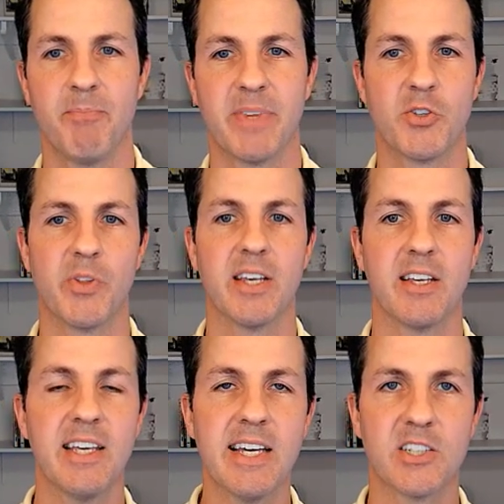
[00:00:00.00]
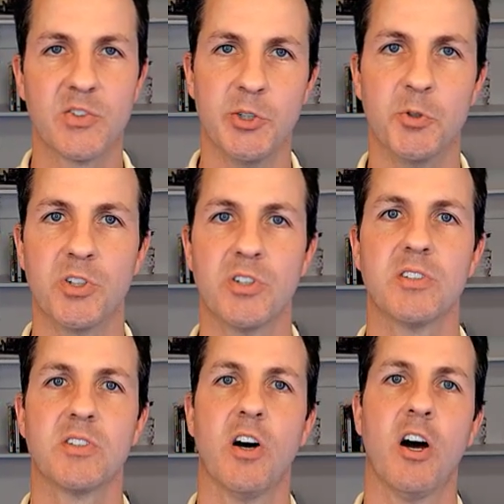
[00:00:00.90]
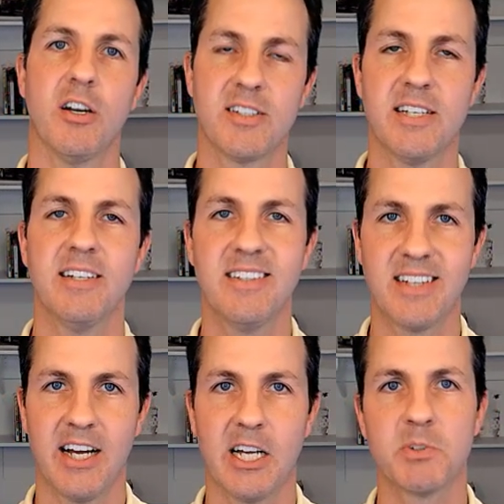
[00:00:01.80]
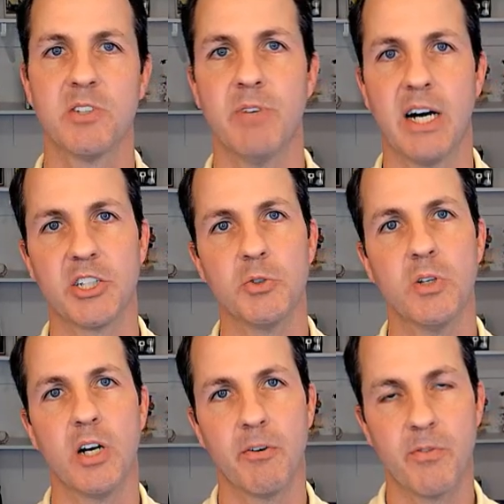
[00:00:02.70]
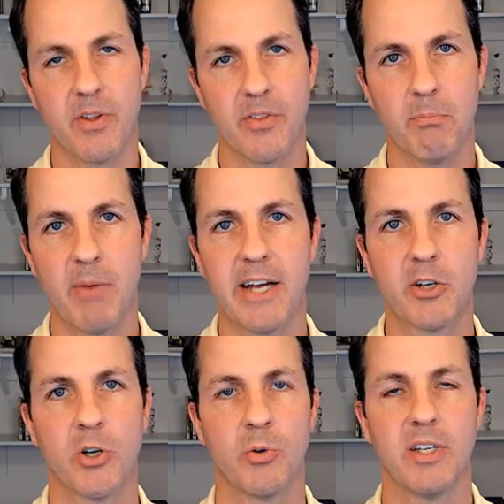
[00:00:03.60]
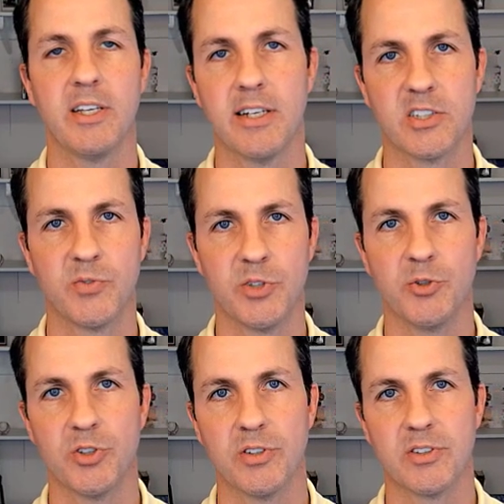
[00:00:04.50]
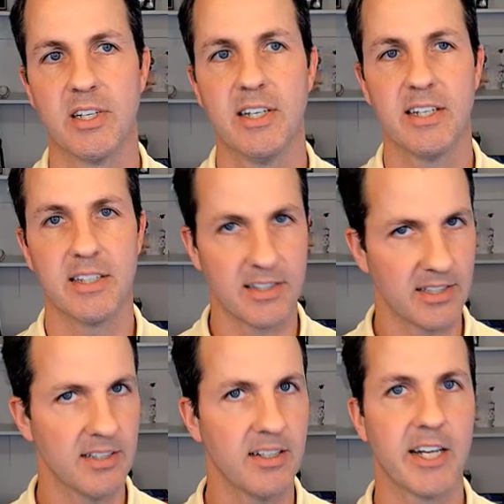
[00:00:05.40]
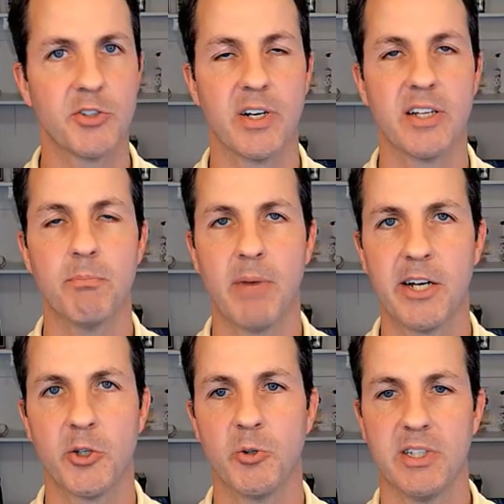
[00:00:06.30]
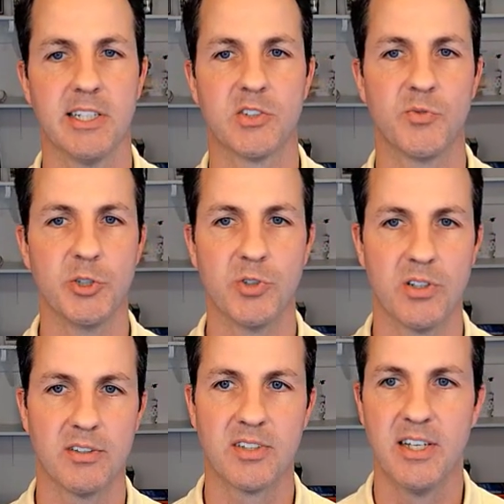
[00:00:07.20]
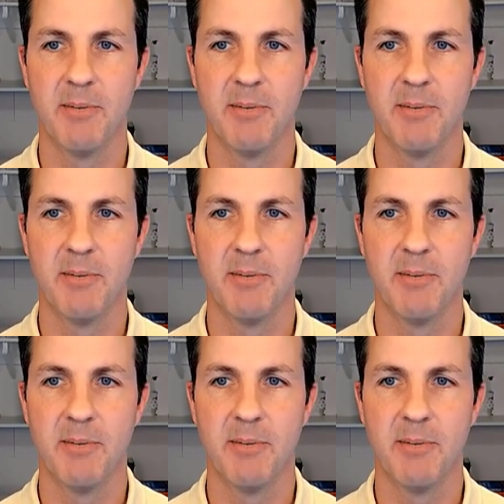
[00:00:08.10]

So the ES futures are 10 times the value of the micro ES futures. And again, I trade the micro ES futures.